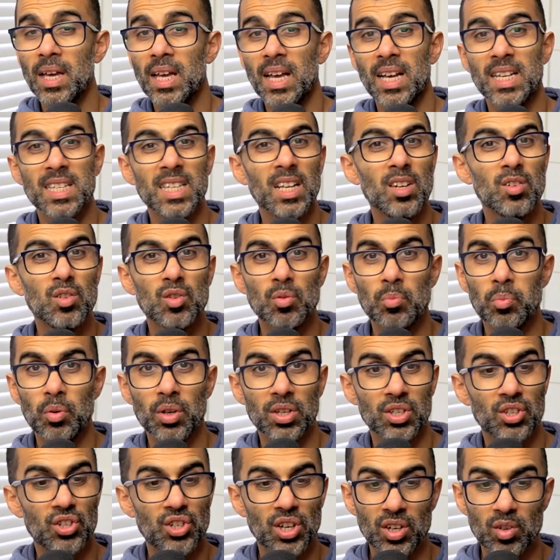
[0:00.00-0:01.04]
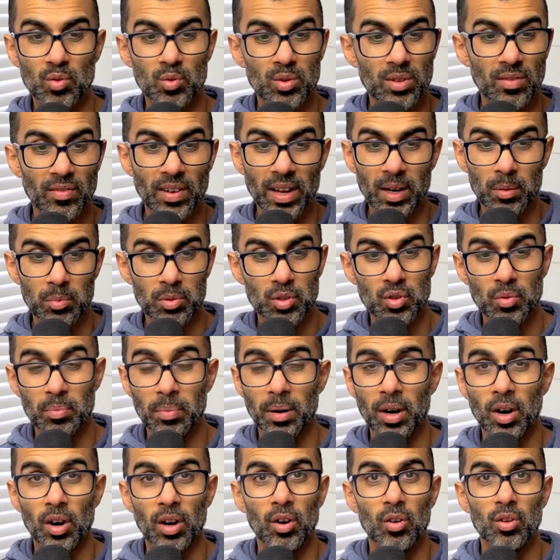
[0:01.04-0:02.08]
There's loads of bullet journals available to
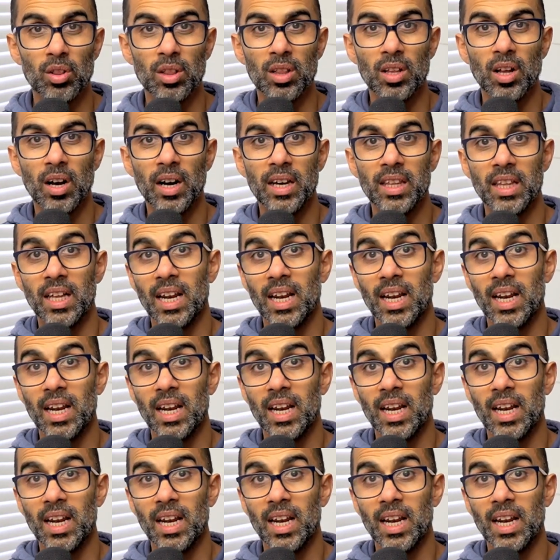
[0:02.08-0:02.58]
buy online.